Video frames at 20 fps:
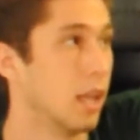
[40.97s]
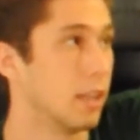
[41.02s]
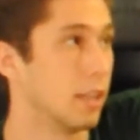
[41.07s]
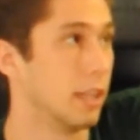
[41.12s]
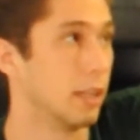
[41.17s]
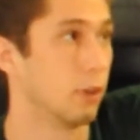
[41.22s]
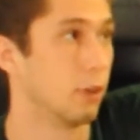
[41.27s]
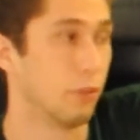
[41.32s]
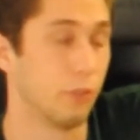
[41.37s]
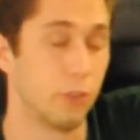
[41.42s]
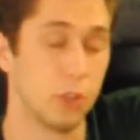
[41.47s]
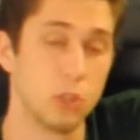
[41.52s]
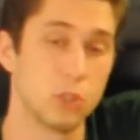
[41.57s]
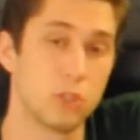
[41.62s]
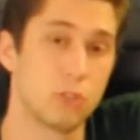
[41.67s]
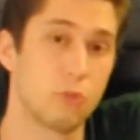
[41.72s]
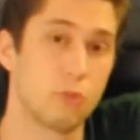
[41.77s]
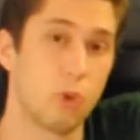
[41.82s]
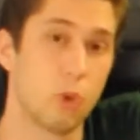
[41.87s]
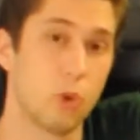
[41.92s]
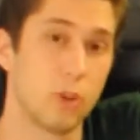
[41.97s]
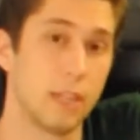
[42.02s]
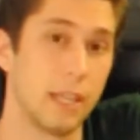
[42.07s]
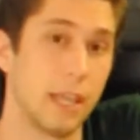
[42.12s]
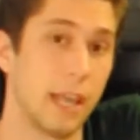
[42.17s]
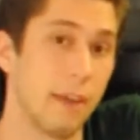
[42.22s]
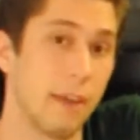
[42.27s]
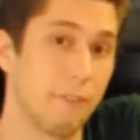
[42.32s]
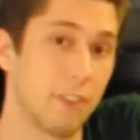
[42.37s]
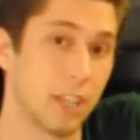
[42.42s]
The reviews for the
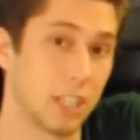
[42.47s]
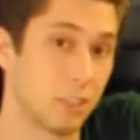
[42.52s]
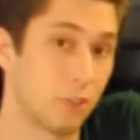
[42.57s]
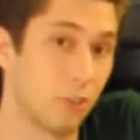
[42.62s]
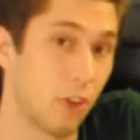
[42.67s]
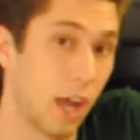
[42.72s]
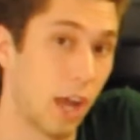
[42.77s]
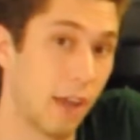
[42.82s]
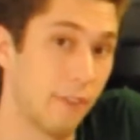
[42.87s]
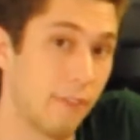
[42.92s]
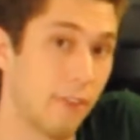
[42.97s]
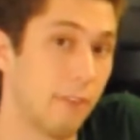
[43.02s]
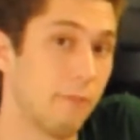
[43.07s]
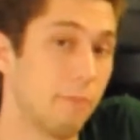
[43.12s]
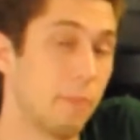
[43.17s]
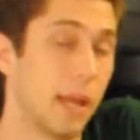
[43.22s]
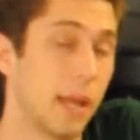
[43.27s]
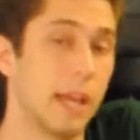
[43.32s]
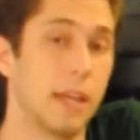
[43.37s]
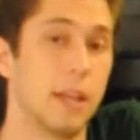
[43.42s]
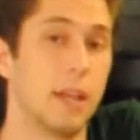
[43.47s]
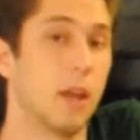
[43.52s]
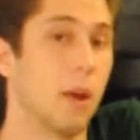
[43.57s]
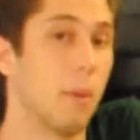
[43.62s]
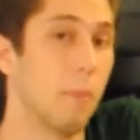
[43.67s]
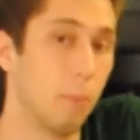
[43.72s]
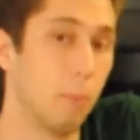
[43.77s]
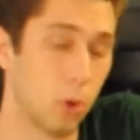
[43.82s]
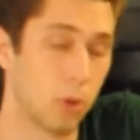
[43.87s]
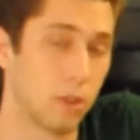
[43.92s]
FX5 have been
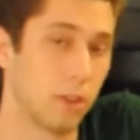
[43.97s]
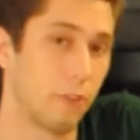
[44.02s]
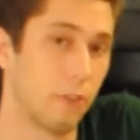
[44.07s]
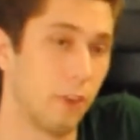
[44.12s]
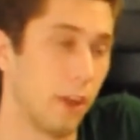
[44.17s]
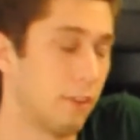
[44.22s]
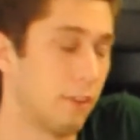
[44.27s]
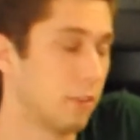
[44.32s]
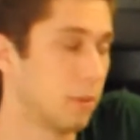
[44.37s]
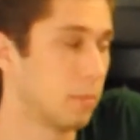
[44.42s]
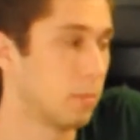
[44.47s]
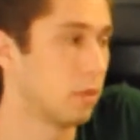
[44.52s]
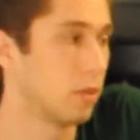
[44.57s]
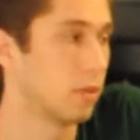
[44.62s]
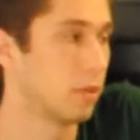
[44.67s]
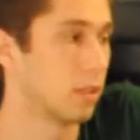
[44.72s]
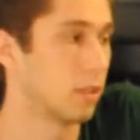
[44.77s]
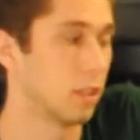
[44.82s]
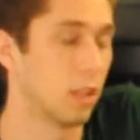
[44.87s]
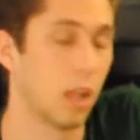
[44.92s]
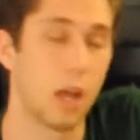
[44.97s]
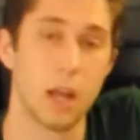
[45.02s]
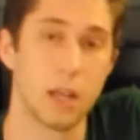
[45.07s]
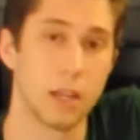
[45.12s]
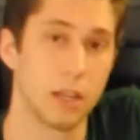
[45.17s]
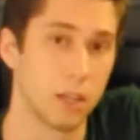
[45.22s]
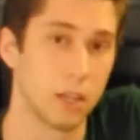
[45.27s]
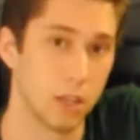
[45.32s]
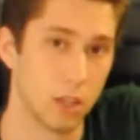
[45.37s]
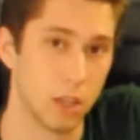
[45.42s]
more than favorable. A
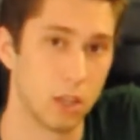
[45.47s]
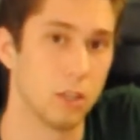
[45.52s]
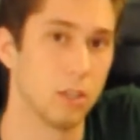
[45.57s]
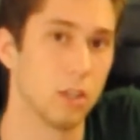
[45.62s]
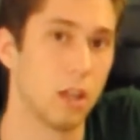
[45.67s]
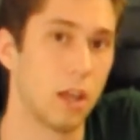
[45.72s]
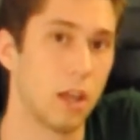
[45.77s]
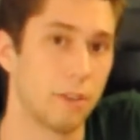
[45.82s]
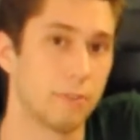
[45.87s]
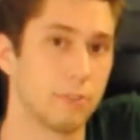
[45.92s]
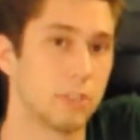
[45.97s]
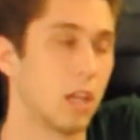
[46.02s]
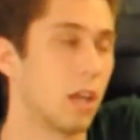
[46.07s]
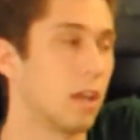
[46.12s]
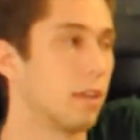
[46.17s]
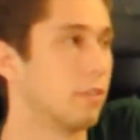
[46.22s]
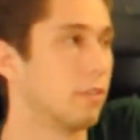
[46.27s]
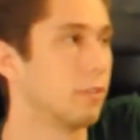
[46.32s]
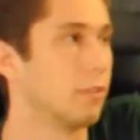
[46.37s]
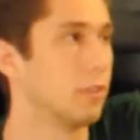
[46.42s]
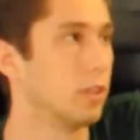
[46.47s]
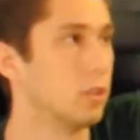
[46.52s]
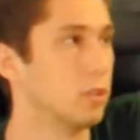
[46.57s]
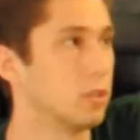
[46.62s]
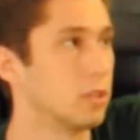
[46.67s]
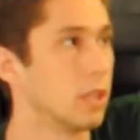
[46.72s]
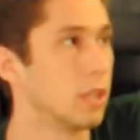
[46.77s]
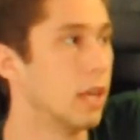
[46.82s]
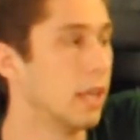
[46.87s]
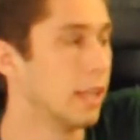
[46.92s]
lot of solid
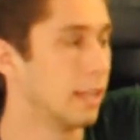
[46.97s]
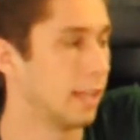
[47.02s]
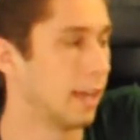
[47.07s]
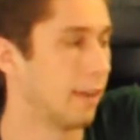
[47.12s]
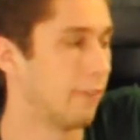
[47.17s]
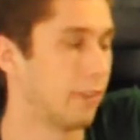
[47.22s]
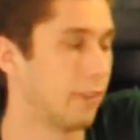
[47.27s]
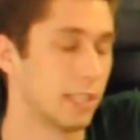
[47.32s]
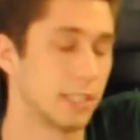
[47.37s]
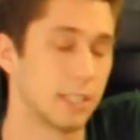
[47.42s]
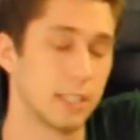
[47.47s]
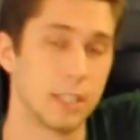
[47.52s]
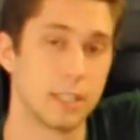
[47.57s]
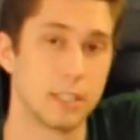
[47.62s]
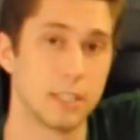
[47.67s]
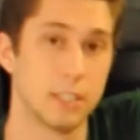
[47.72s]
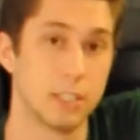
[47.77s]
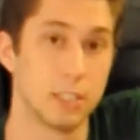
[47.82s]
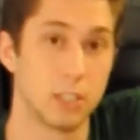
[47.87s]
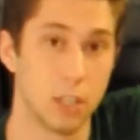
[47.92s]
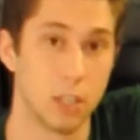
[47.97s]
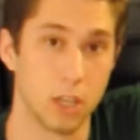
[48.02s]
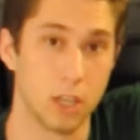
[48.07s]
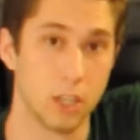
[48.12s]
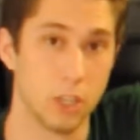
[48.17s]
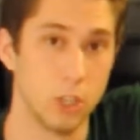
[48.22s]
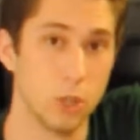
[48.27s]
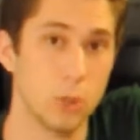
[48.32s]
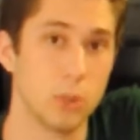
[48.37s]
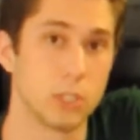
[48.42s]
reviews. The FX6 is the
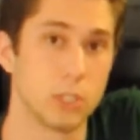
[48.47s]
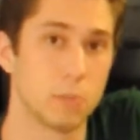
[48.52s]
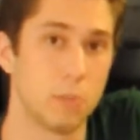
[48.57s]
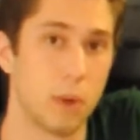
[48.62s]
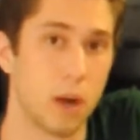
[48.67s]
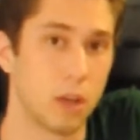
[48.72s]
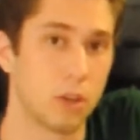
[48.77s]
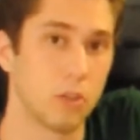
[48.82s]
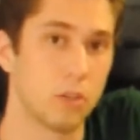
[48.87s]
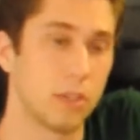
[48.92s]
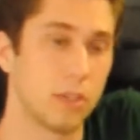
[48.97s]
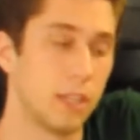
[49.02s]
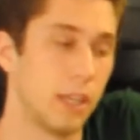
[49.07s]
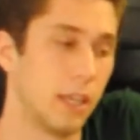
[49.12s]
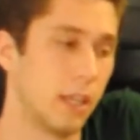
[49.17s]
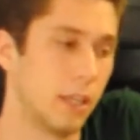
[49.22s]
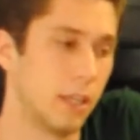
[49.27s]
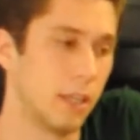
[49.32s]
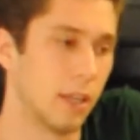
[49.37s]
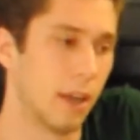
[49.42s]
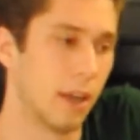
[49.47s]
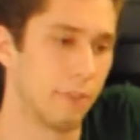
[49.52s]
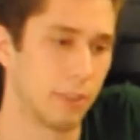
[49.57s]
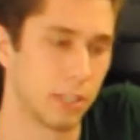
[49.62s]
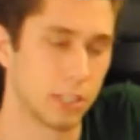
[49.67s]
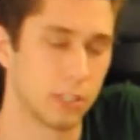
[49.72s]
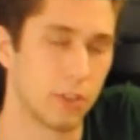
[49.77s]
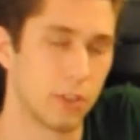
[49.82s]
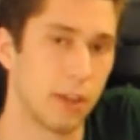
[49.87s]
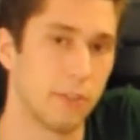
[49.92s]
newest model. The
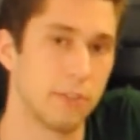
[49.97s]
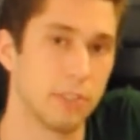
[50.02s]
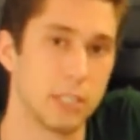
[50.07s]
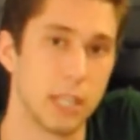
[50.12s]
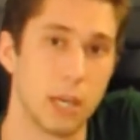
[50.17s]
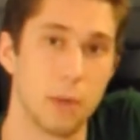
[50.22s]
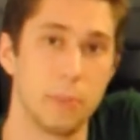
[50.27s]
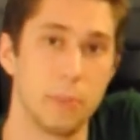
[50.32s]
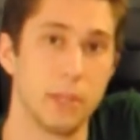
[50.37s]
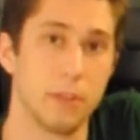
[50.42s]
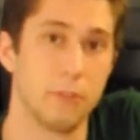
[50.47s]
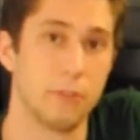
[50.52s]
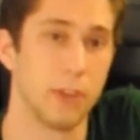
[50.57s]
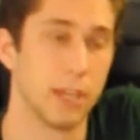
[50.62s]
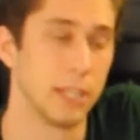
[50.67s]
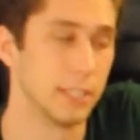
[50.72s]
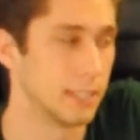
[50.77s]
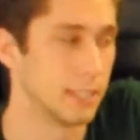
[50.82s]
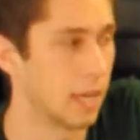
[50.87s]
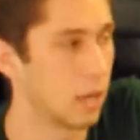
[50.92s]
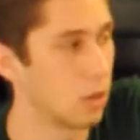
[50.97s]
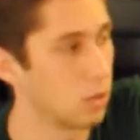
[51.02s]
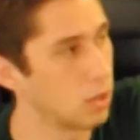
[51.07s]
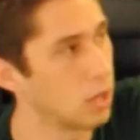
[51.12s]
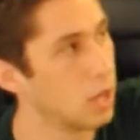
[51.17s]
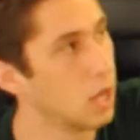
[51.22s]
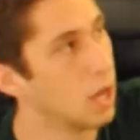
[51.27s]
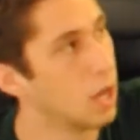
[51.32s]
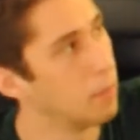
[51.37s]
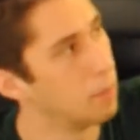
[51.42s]
FX5 is now being phased out.
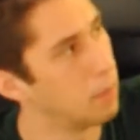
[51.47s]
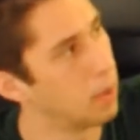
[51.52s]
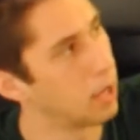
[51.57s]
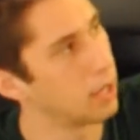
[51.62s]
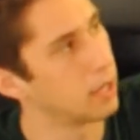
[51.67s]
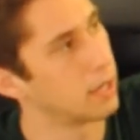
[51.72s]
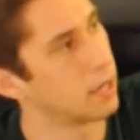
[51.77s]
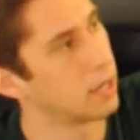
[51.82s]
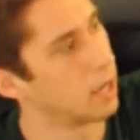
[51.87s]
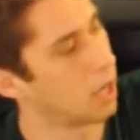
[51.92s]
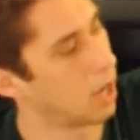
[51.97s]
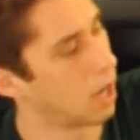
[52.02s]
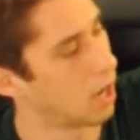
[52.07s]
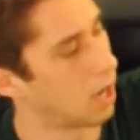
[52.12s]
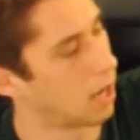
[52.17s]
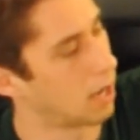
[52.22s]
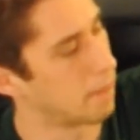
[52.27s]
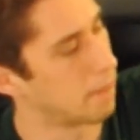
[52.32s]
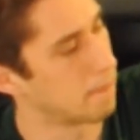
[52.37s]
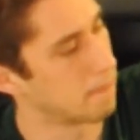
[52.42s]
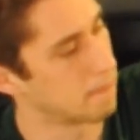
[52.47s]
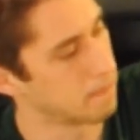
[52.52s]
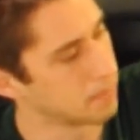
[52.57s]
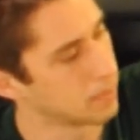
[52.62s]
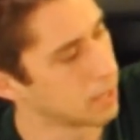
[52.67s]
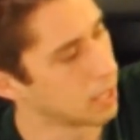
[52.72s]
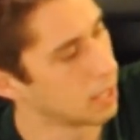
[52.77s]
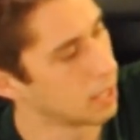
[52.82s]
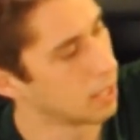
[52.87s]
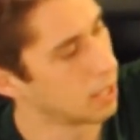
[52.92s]
But
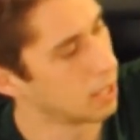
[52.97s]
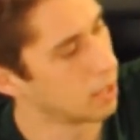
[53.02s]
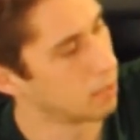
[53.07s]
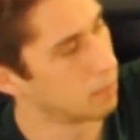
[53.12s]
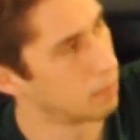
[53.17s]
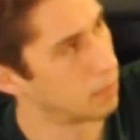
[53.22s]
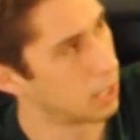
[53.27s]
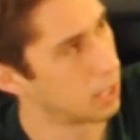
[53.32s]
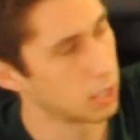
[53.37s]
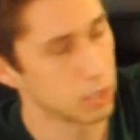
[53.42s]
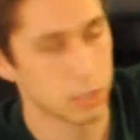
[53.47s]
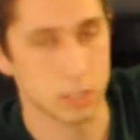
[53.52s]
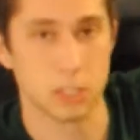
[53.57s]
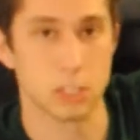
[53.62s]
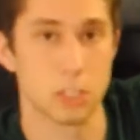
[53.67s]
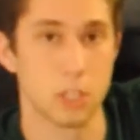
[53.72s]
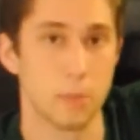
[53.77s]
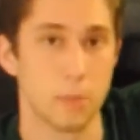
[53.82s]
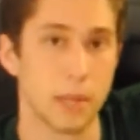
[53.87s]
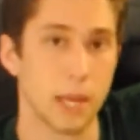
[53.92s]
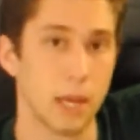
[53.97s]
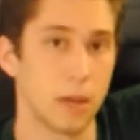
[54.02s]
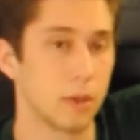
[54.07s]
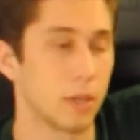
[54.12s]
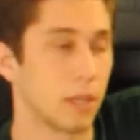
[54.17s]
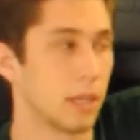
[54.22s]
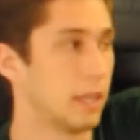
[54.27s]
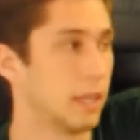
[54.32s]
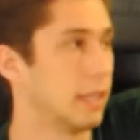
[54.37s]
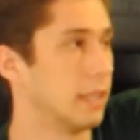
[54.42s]
because it's coming
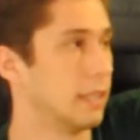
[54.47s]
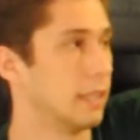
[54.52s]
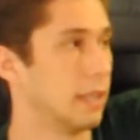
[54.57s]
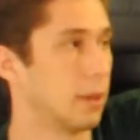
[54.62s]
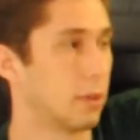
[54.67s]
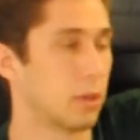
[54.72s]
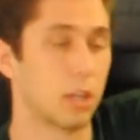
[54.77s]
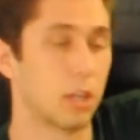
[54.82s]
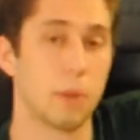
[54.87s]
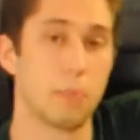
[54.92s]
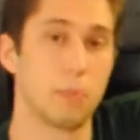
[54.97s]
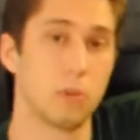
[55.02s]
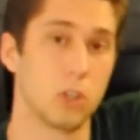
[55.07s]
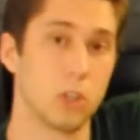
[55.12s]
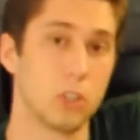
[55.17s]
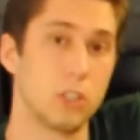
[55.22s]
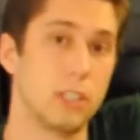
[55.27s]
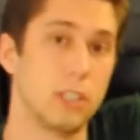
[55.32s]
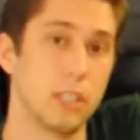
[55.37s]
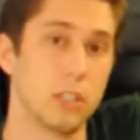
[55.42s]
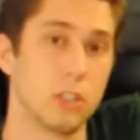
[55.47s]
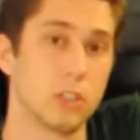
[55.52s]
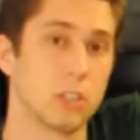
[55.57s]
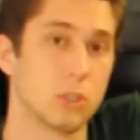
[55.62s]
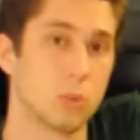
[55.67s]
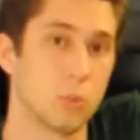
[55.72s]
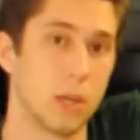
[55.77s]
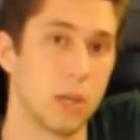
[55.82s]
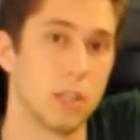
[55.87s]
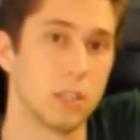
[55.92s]
out, there were a couple of good deals as
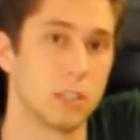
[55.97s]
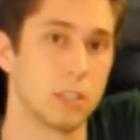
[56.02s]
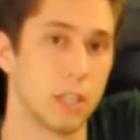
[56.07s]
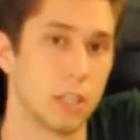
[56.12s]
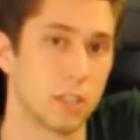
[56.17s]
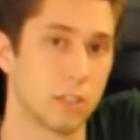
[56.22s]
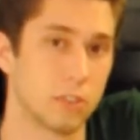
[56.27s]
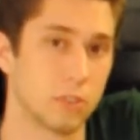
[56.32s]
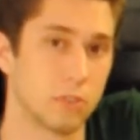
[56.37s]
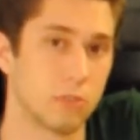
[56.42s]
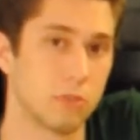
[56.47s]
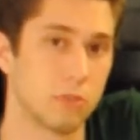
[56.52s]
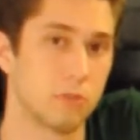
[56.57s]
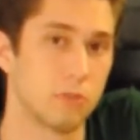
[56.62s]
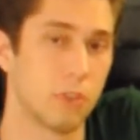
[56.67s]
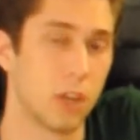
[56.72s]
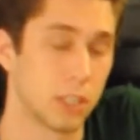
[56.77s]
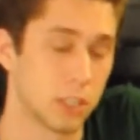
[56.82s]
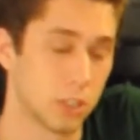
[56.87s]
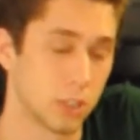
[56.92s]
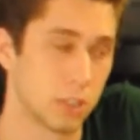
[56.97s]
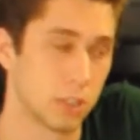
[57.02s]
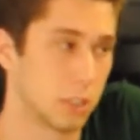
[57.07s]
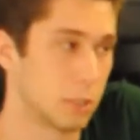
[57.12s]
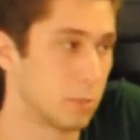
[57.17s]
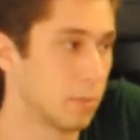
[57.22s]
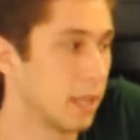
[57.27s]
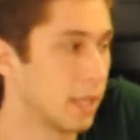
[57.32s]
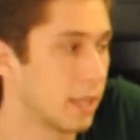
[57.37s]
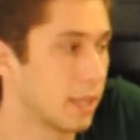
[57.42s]
well as Dr. Foster and
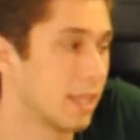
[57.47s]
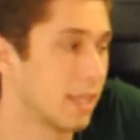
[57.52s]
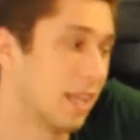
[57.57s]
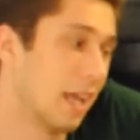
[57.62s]
Smith.